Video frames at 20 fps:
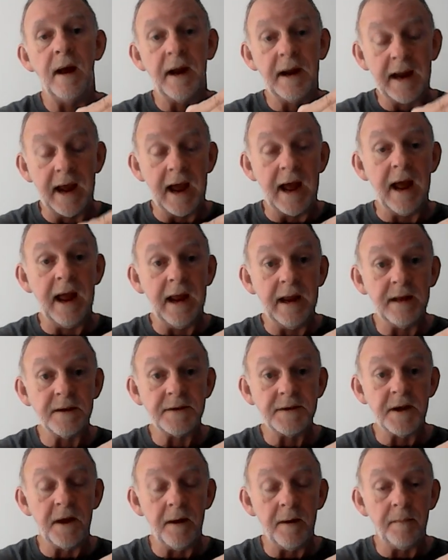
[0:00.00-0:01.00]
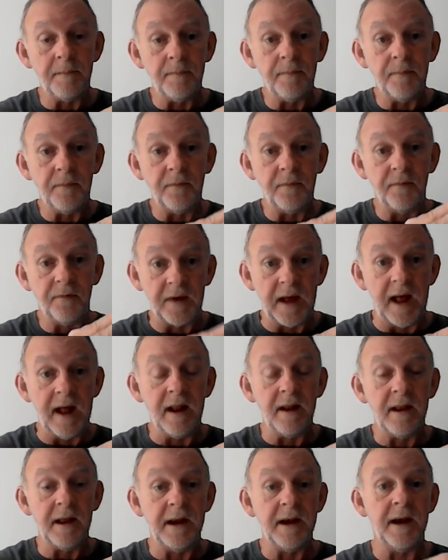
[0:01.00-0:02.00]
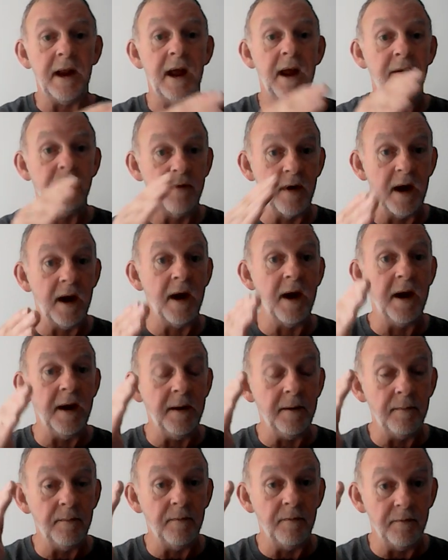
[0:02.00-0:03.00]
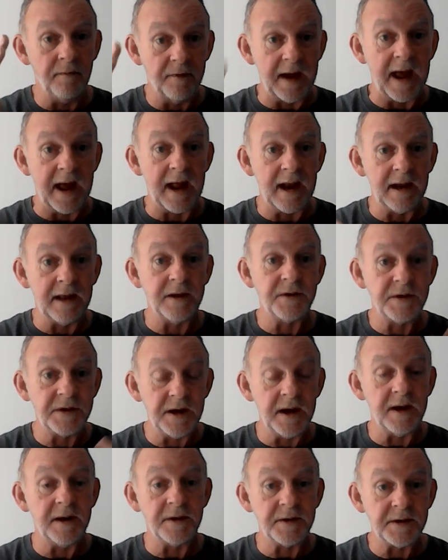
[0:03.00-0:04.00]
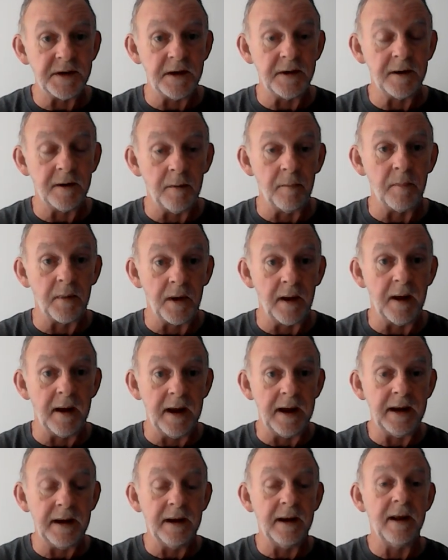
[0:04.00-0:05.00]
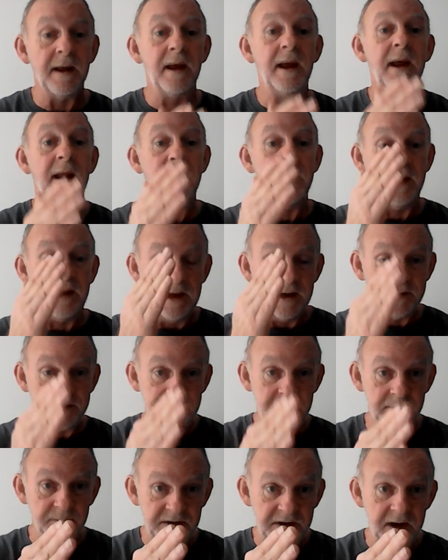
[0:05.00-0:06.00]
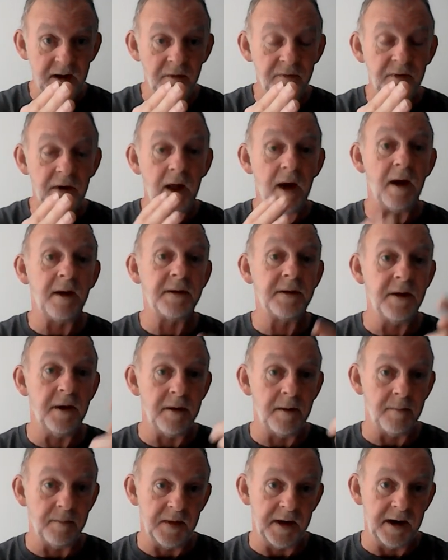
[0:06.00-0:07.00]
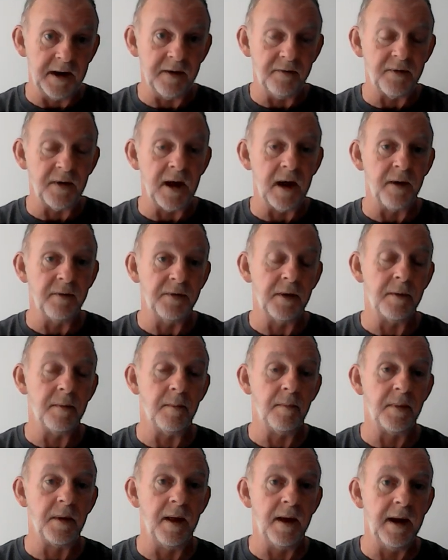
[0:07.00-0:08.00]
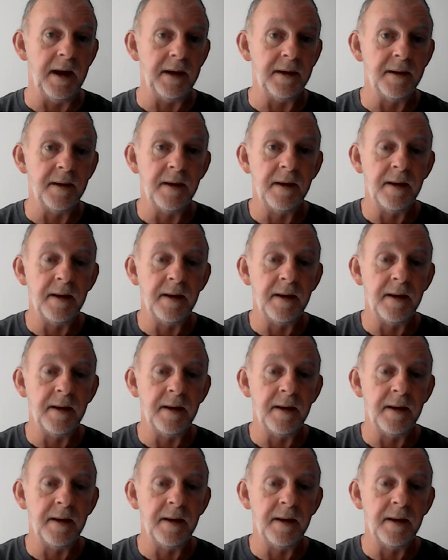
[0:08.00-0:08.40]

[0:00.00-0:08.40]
guy ends up filing a very valid citizen complaint, and he gets himself locked up that he filed the complaint.